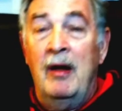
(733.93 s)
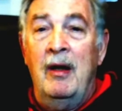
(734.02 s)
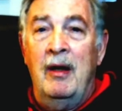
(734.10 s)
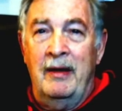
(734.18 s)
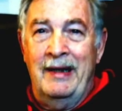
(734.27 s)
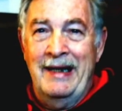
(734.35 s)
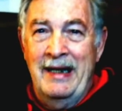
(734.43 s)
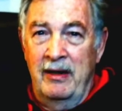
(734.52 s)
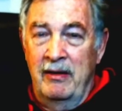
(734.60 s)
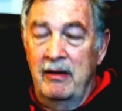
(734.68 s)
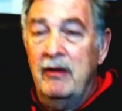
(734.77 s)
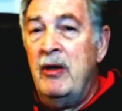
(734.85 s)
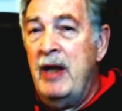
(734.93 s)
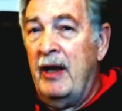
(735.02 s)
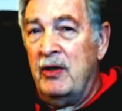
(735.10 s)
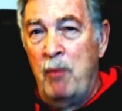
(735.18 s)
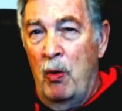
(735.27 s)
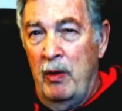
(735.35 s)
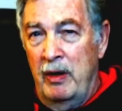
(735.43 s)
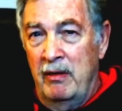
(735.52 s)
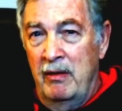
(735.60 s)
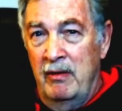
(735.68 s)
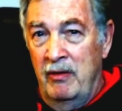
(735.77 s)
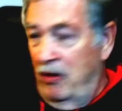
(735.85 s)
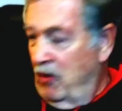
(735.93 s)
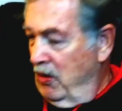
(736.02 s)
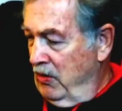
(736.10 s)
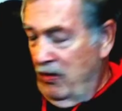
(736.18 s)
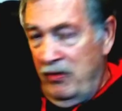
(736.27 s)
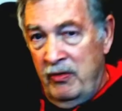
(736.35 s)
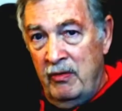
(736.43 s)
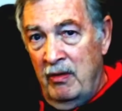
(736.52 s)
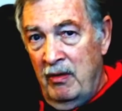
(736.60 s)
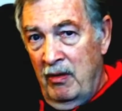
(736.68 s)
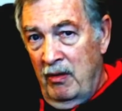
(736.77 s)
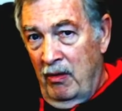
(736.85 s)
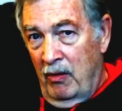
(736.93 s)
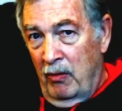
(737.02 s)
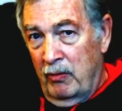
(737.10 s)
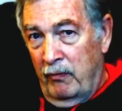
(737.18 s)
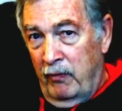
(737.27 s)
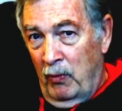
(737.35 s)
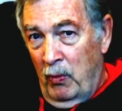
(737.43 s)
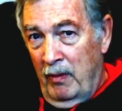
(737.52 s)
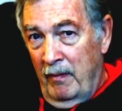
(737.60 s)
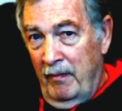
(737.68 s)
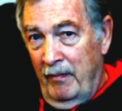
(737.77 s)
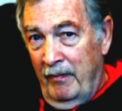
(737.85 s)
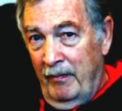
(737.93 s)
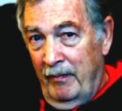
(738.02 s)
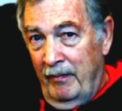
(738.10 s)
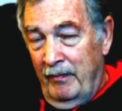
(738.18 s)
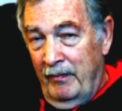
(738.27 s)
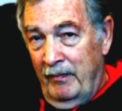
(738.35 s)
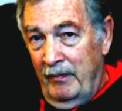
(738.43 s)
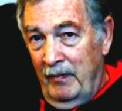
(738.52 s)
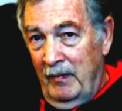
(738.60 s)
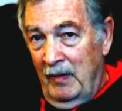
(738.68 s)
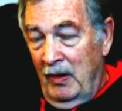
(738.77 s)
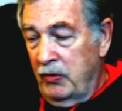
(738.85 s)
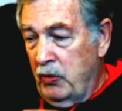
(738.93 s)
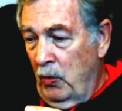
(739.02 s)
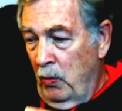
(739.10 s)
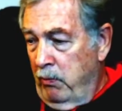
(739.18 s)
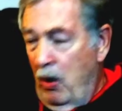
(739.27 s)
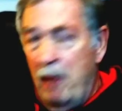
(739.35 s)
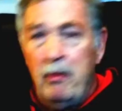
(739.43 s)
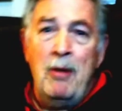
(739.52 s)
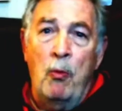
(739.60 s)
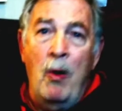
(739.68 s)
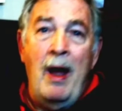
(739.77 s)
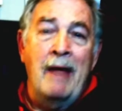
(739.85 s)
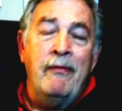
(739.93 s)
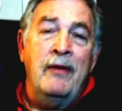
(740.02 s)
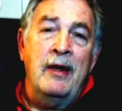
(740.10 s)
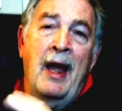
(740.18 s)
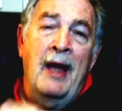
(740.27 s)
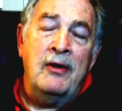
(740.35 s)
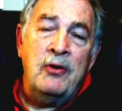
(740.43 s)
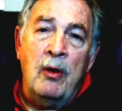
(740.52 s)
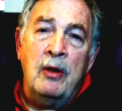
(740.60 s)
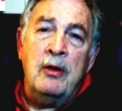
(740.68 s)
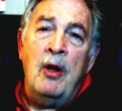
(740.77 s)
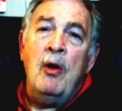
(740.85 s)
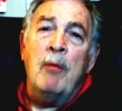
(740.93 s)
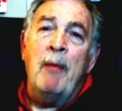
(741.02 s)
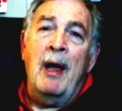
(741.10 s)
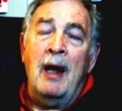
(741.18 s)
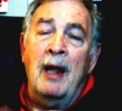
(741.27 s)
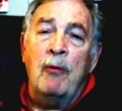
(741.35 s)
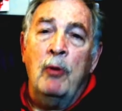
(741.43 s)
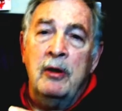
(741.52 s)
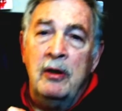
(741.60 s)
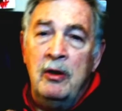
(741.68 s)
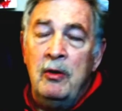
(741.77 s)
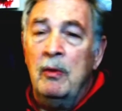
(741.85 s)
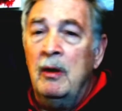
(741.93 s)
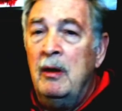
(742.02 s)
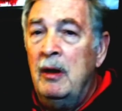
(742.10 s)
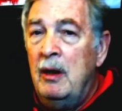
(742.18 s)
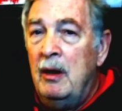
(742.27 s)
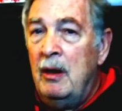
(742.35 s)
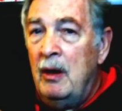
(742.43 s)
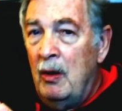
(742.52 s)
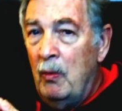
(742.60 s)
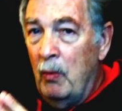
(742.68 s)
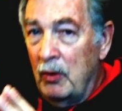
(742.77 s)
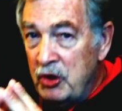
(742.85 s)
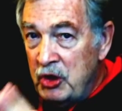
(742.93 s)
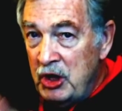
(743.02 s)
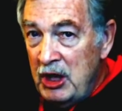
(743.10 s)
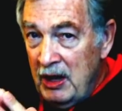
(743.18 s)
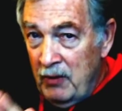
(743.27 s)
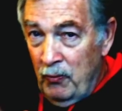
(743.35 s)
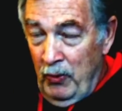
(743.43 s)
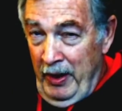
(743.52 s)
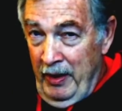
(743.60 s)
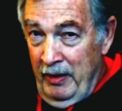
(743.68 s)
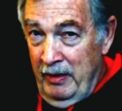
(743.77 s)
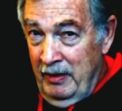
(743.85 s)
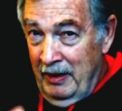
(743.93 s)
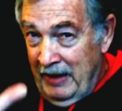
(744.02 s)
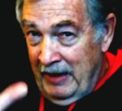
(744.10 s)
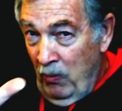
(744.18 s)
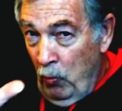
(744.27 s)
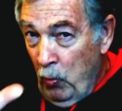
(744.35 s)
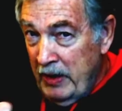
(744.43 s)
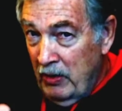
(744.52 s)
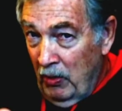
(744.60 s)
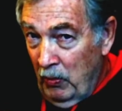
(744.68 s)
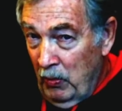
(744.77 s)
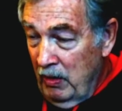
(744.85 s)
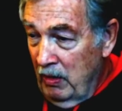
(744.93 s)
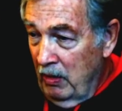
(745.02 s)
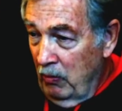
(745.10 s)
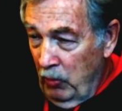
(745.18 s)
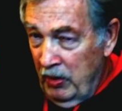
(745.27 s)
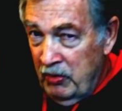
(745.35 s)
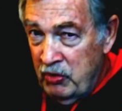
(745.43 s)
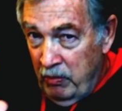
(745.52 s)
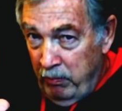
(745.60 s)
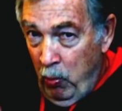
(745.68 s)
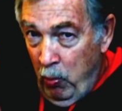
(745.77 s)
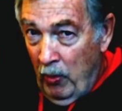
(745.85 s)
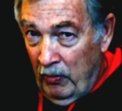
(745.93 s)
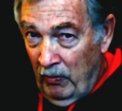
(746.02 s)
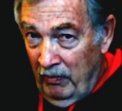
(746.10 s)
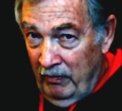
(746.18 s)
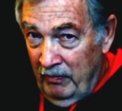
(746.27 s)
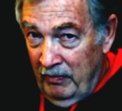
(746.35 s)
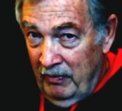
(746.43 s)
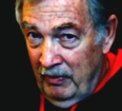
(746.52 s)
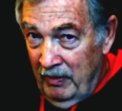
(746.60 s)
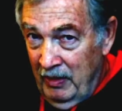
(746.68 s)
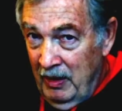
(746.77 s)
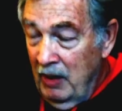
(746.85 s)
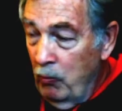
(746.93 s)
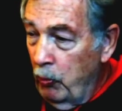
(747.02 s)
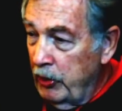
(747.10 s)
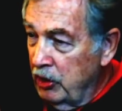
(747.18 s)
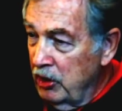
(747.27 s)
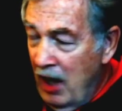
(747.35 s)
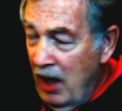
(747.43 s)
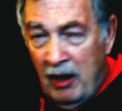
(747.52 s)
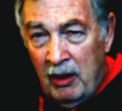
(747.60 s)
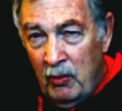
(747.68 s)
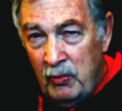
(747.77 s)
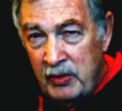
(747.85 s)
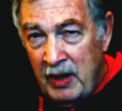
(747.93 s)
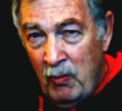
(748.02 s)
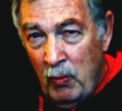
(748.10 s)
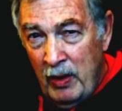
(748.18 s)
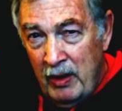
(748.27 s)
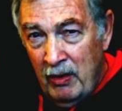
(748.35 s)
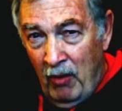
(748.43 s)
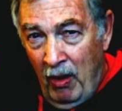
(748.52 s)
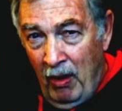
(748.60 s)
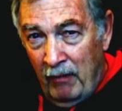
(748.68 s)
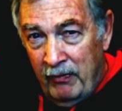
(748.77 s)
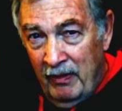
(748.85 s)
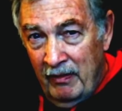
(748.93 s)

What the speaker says: Again, the next morning, the curtains on the floor. So Barbara, my wife, and I started talking about like what to do. Well, she had read that that window was the portal. We could not close that window off,